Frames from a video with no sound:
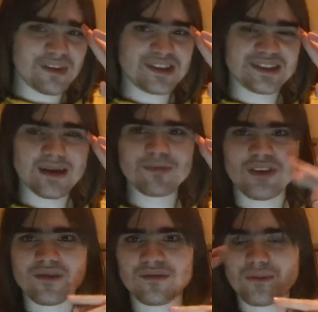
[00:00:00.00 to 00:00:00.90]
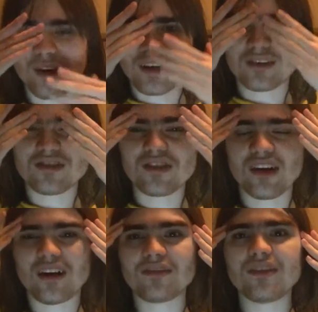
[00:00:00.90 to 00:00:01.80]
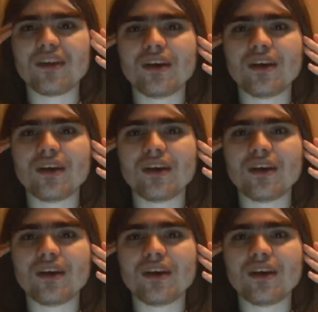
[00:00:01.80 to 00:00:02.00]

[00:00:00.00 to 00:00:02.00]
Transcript: be separate from Microsoft,